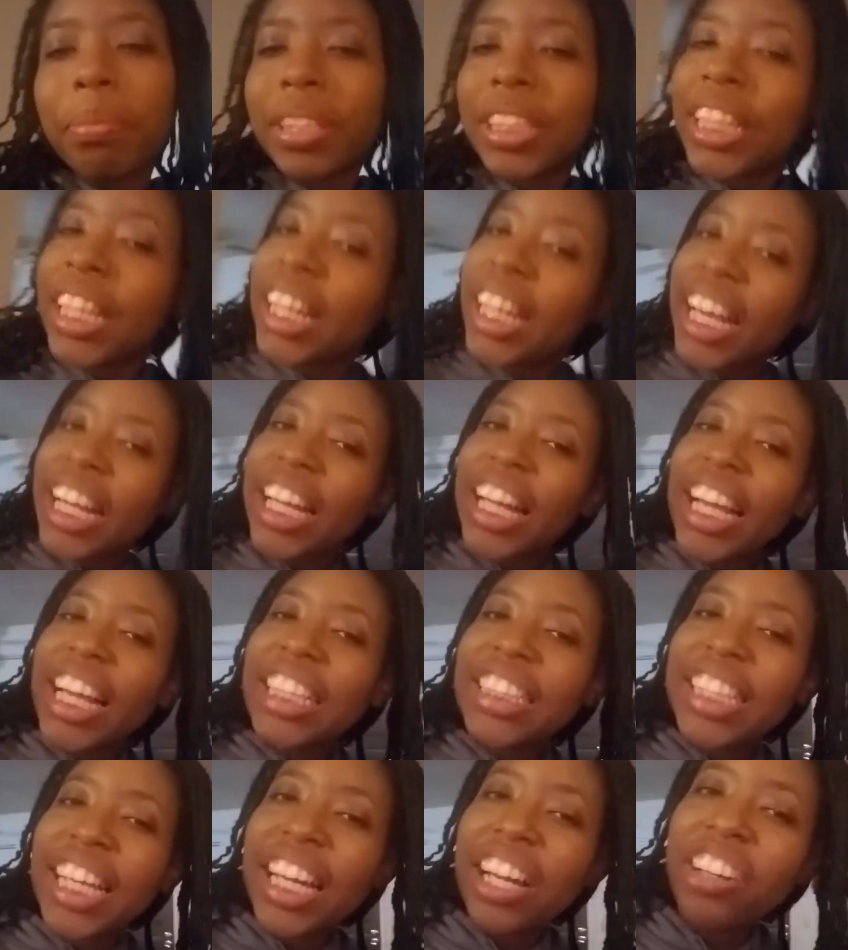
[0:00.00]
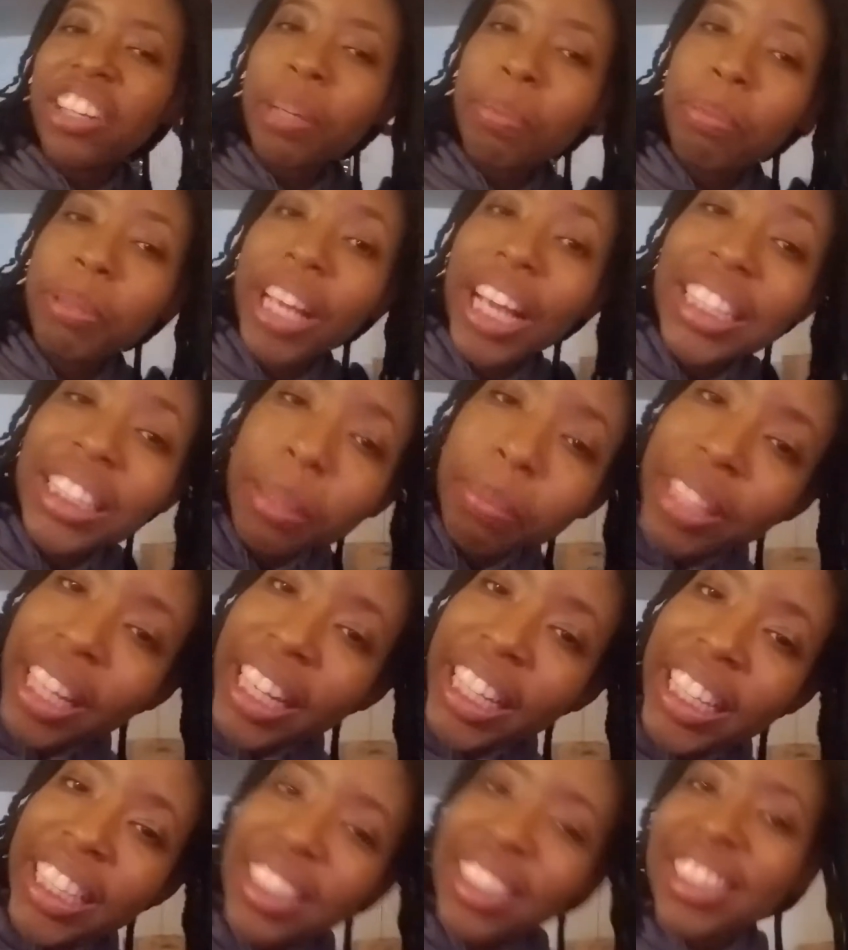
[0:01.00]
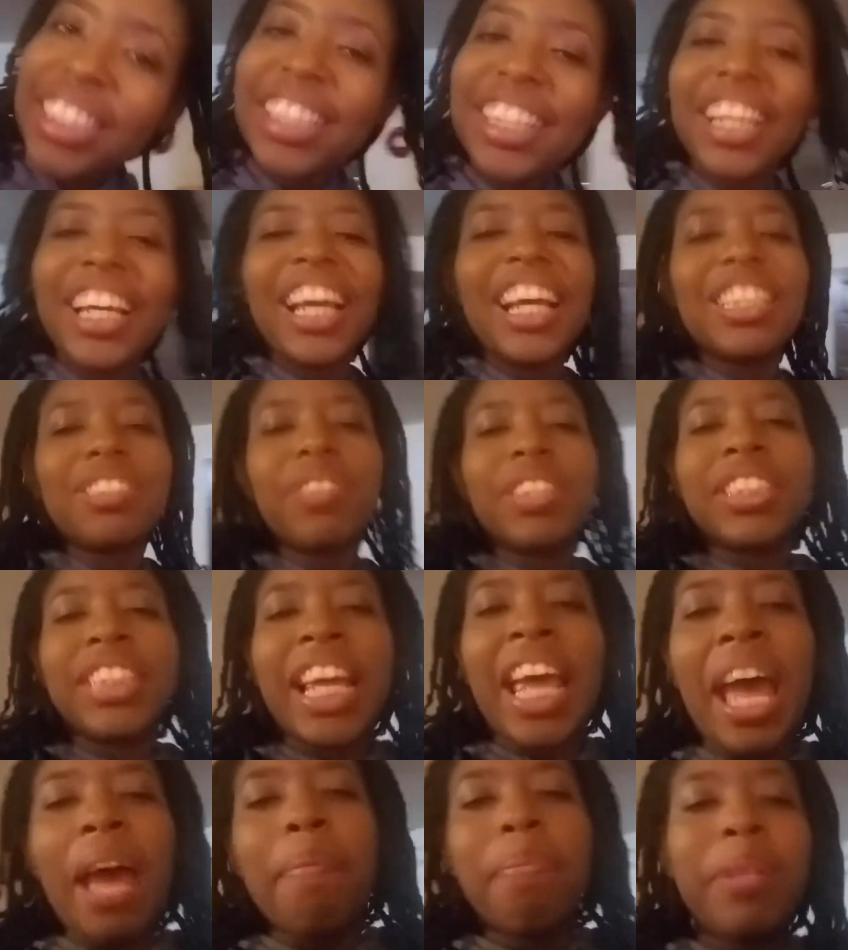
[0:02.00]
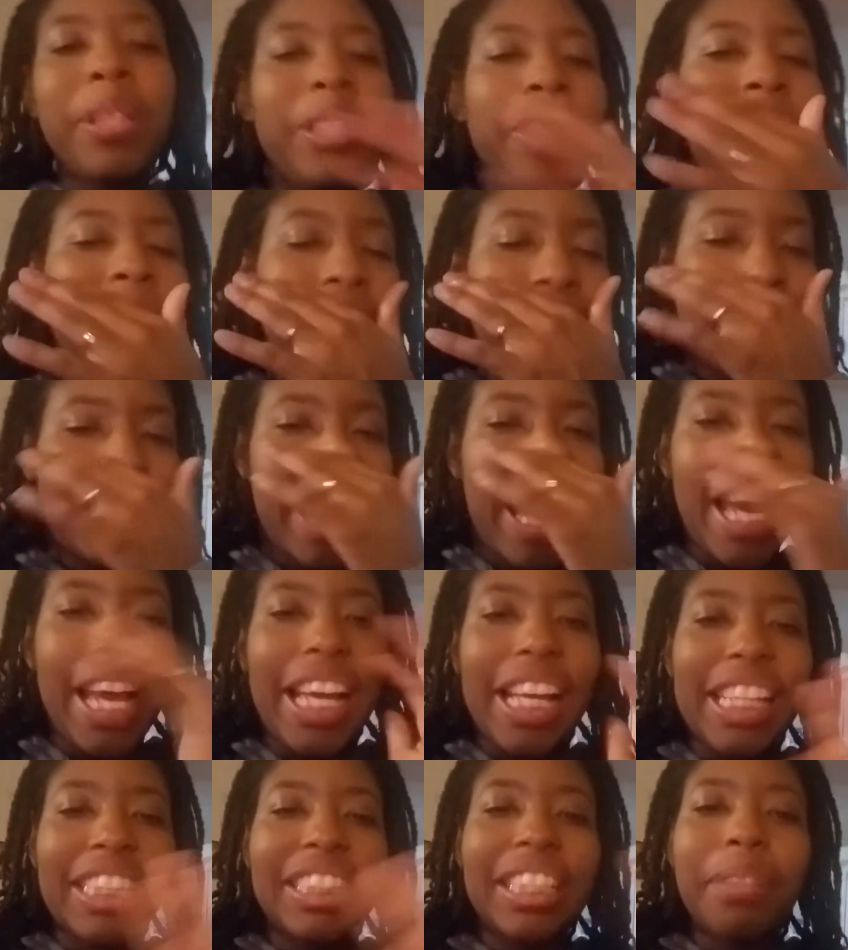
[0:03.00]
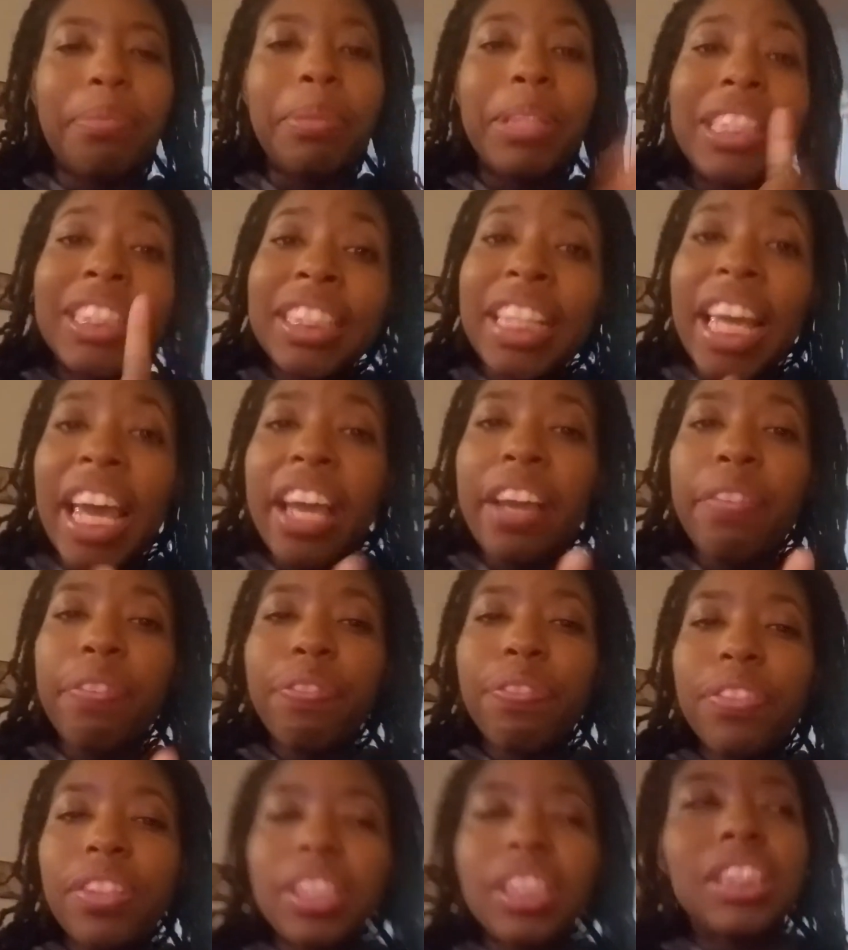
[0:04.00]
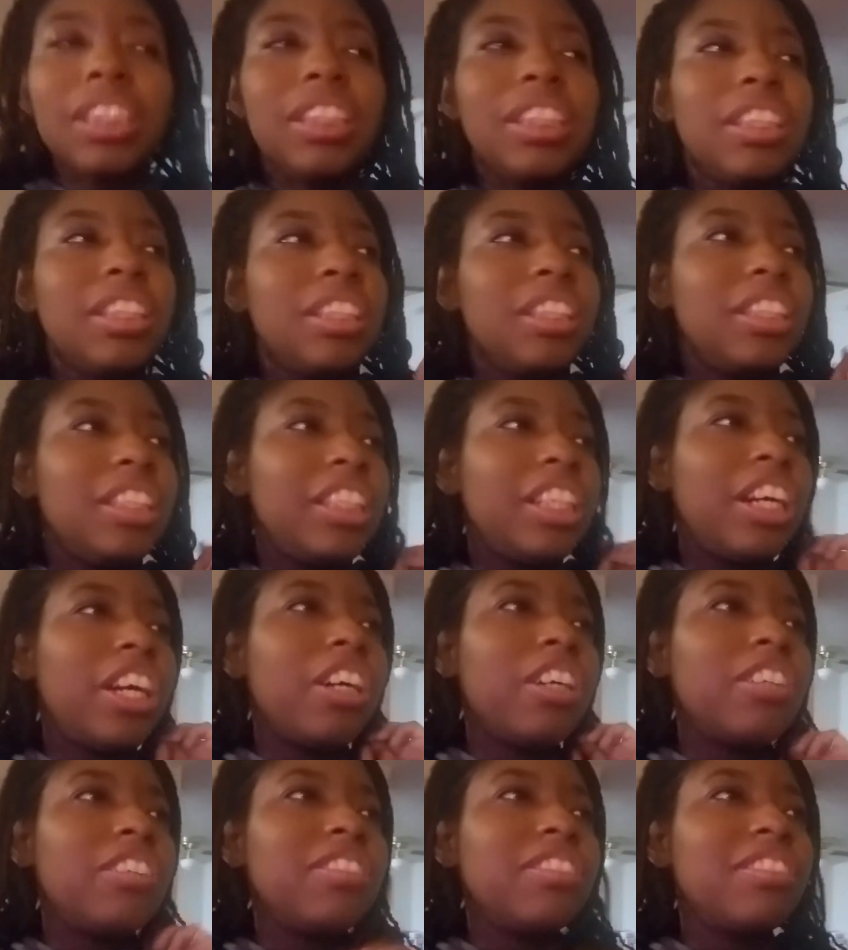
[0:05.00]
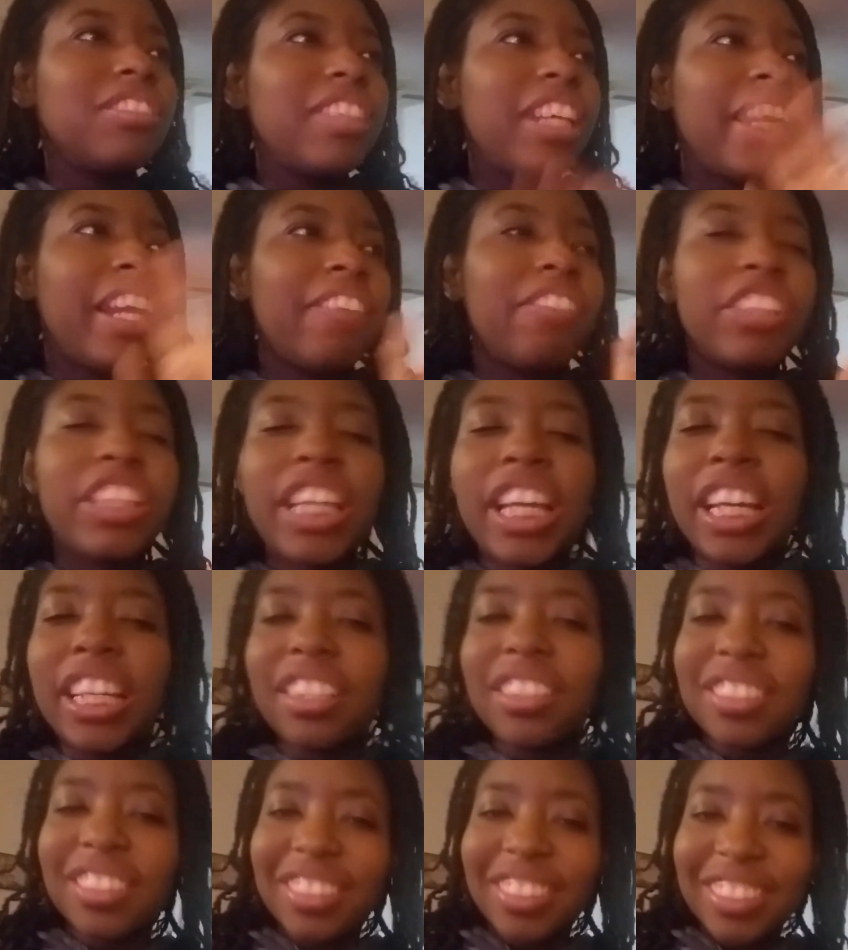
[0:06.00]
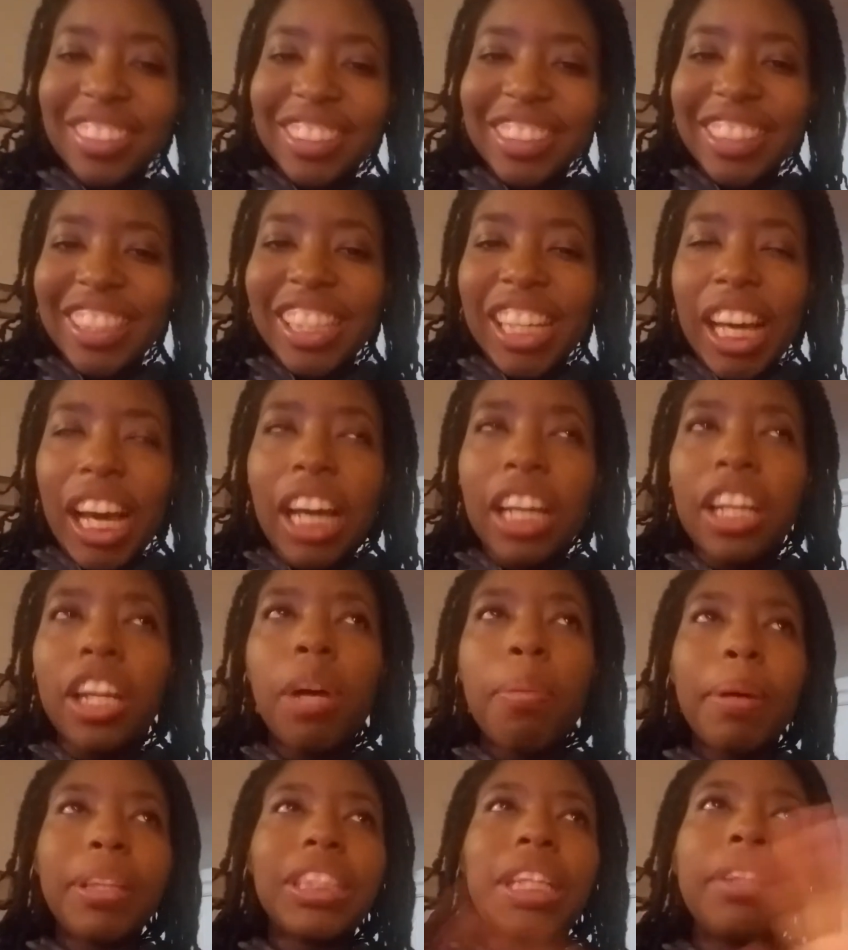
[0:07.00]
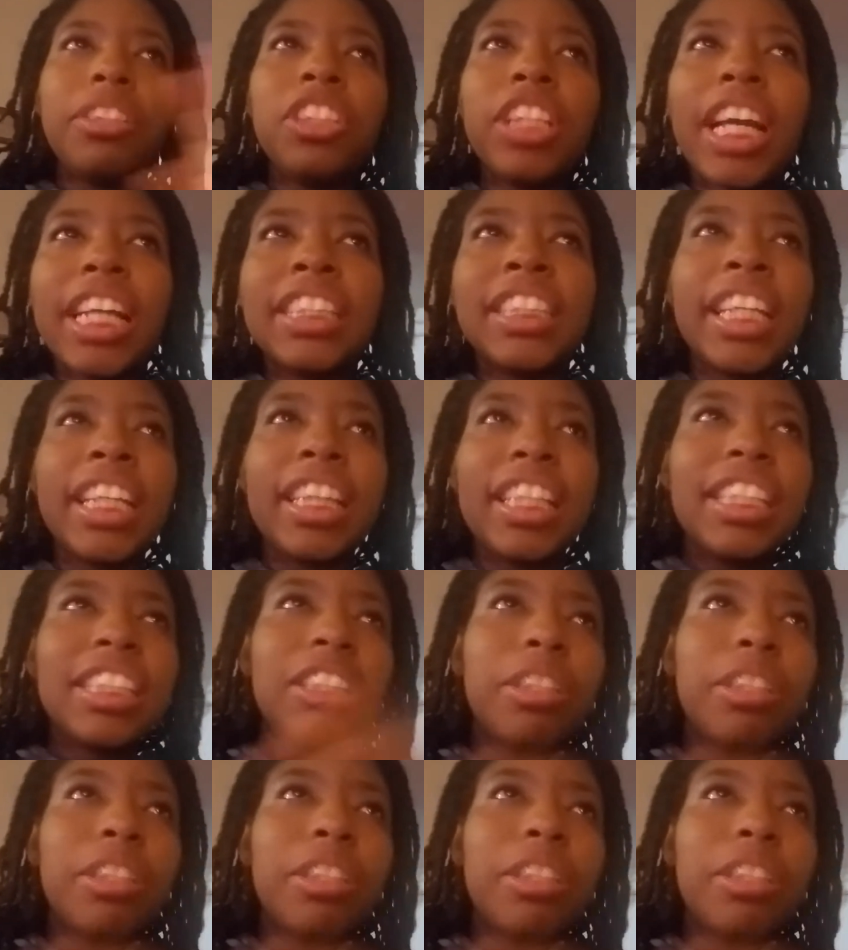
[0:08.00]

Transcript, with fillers: But then again, like I said, I'll keep you guys updated. Just want to say Happy New Year's, guys, and be safe, you know, and everything. I know by the time you guys get